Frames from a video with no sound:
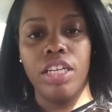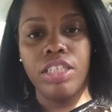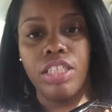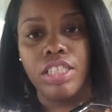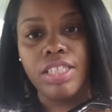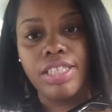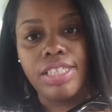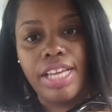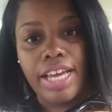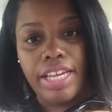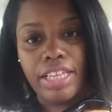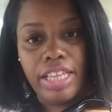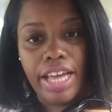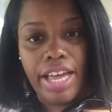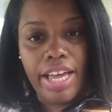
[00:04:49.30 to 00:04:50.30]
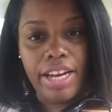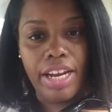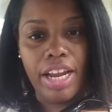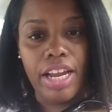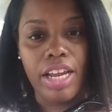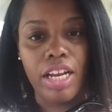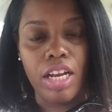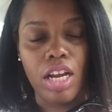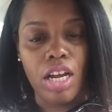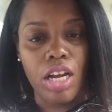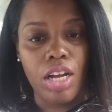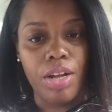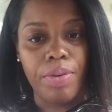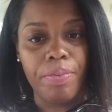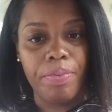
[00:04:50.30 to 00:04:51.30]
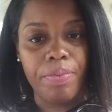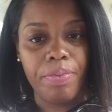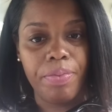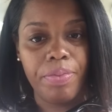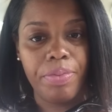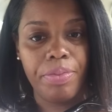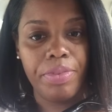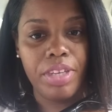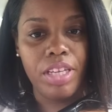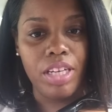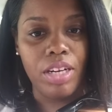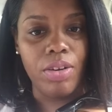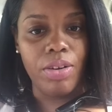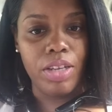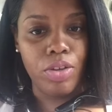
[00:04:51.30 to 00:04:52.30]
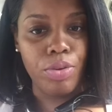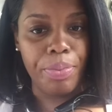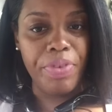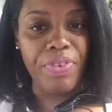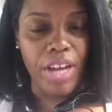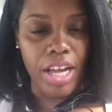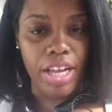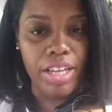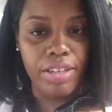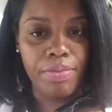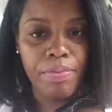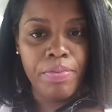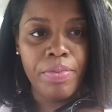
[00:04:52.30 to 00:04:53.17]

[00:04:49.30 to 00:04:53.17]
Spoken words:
just take that, and you'll be fine